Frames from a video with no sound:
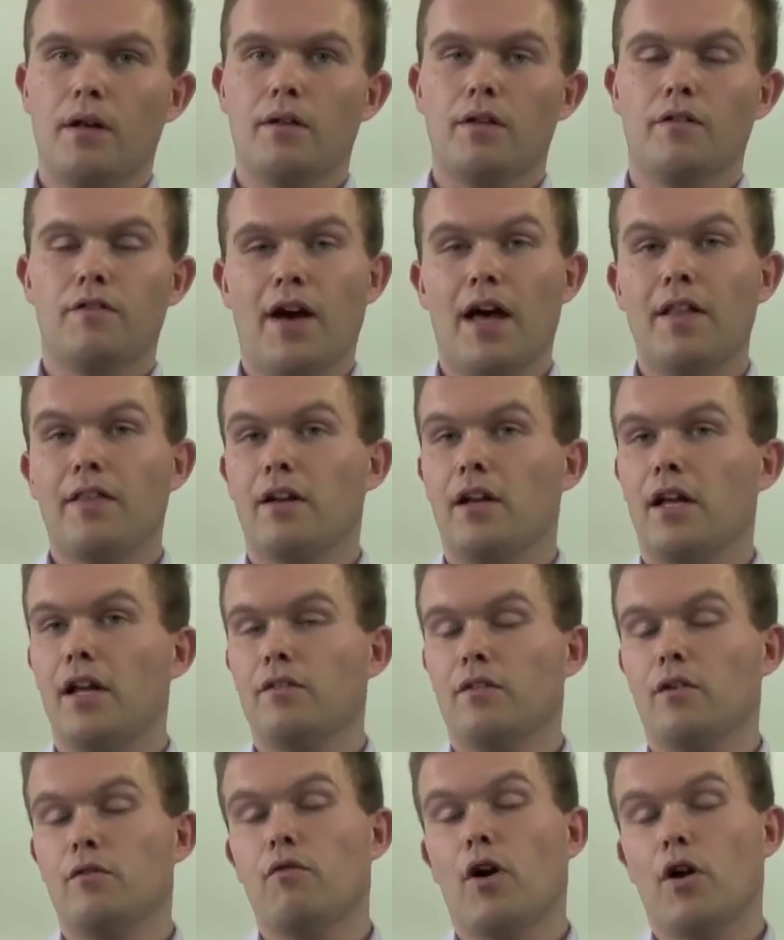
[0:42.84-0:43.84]
The fact that it
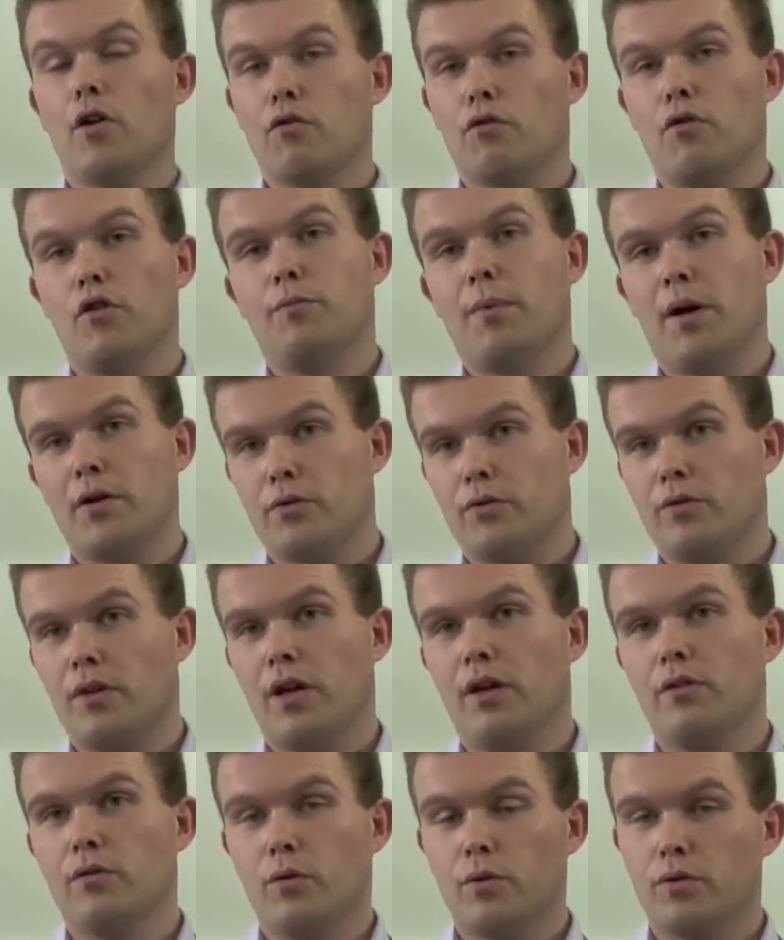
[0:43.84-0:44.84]
is a run-through
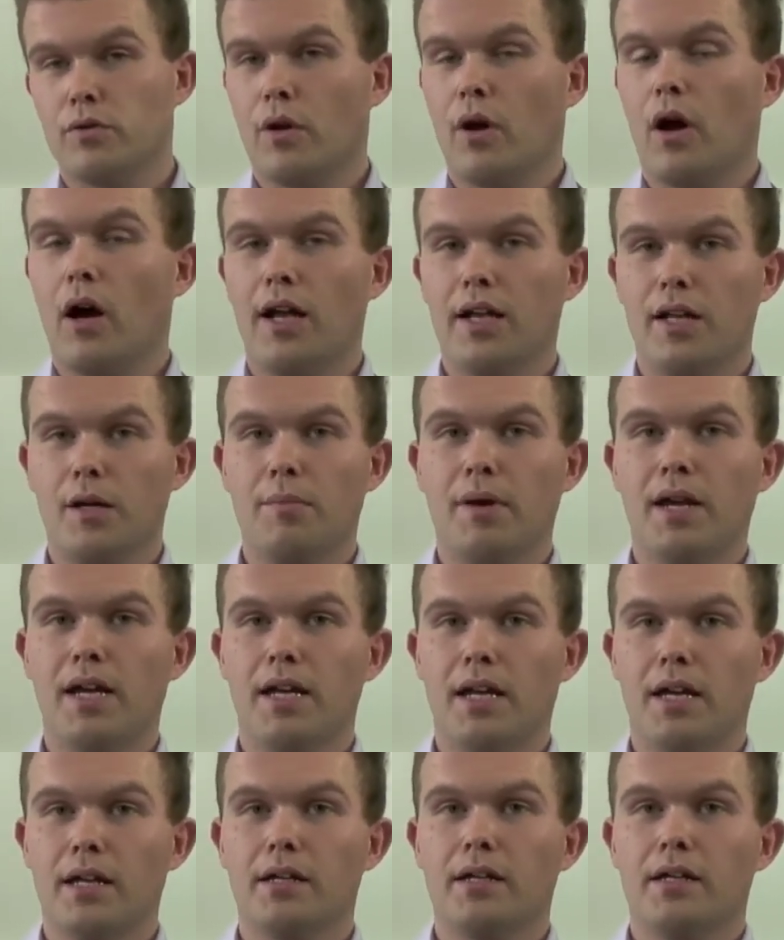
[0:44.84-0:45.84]
specialty is also highly
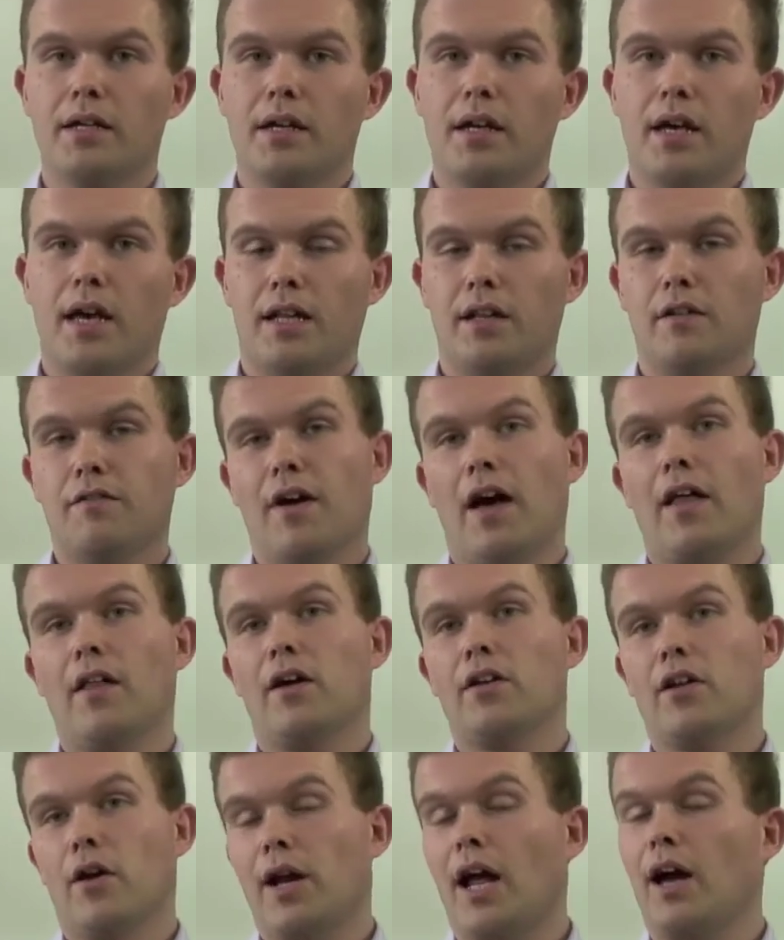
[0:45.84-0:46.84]
appealing in the fact that
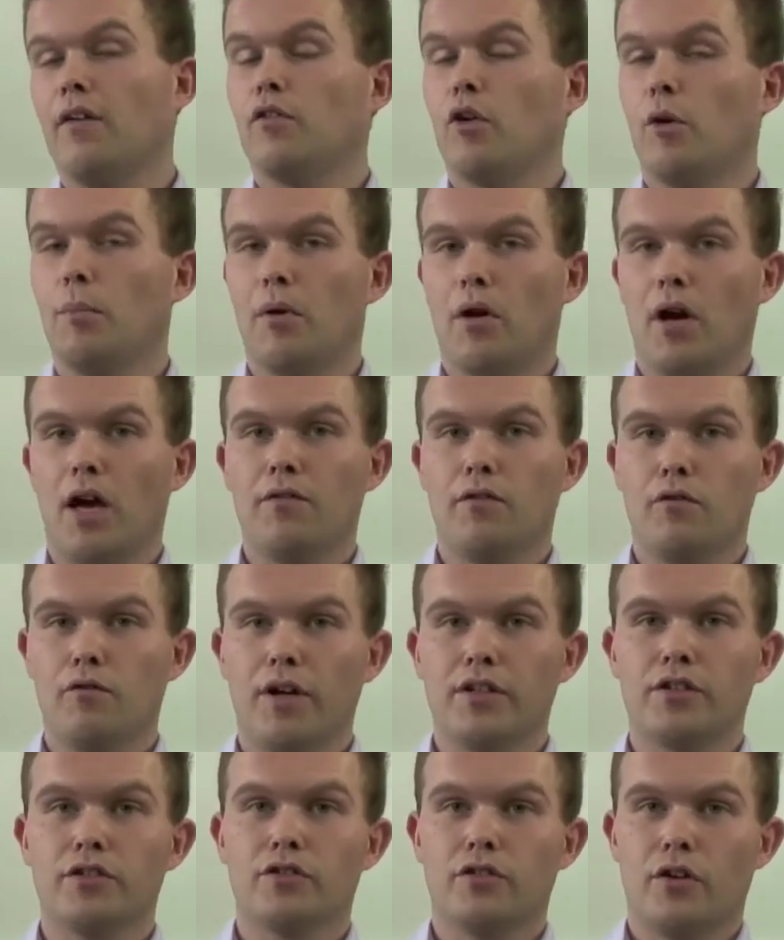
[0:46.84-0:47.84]
I don't have to apply for
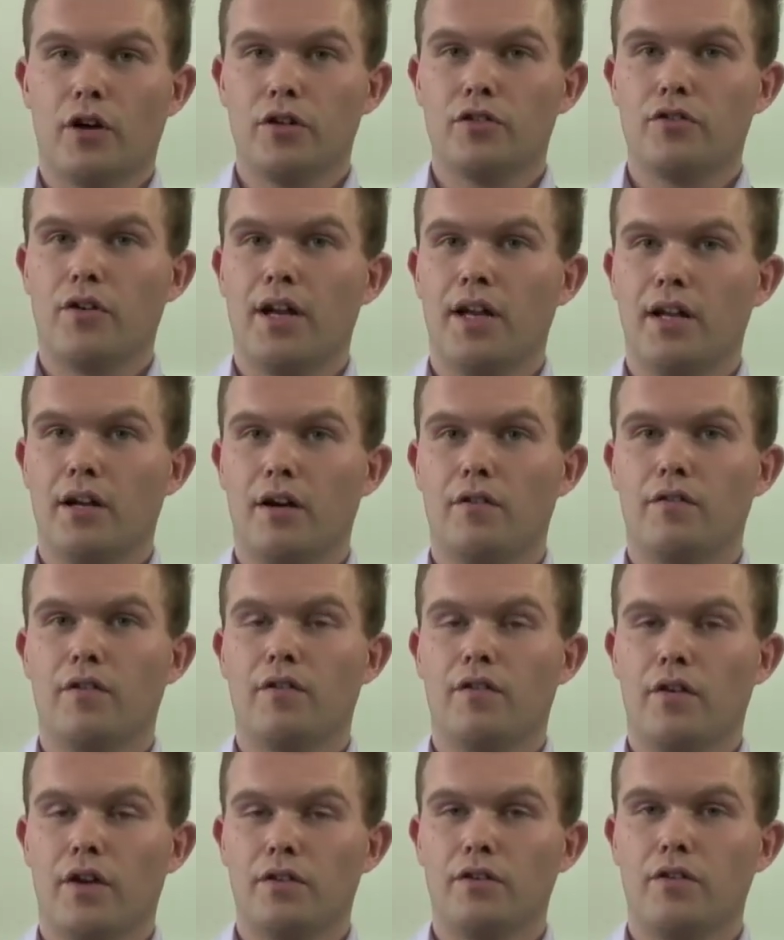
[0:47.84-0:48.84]
registrar training after the
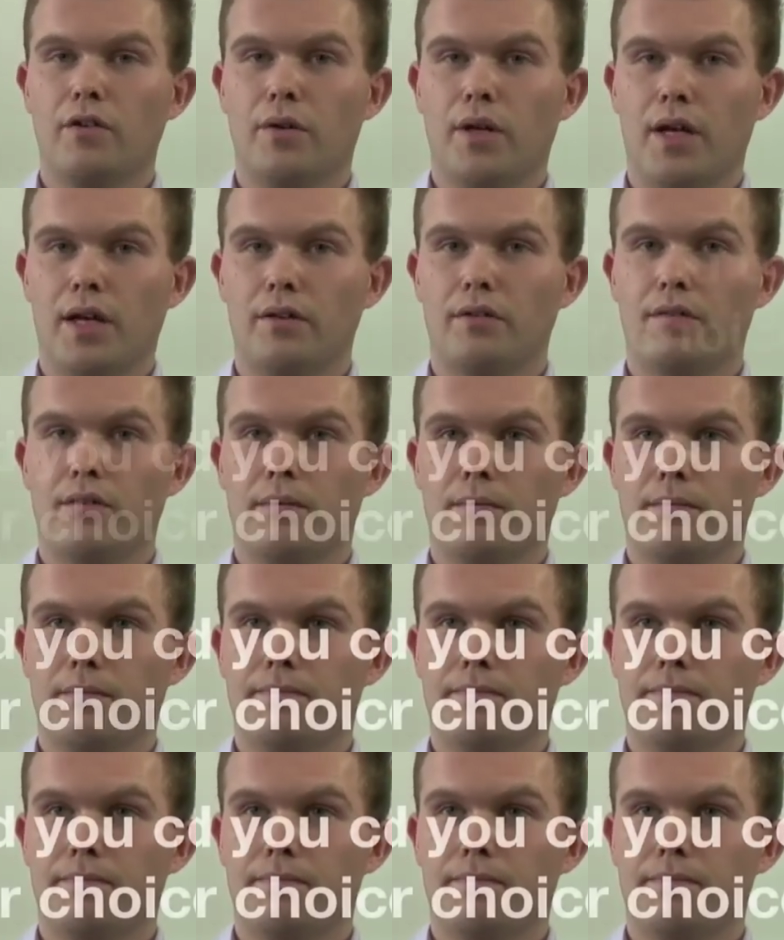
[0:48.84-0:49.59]
first 2 years.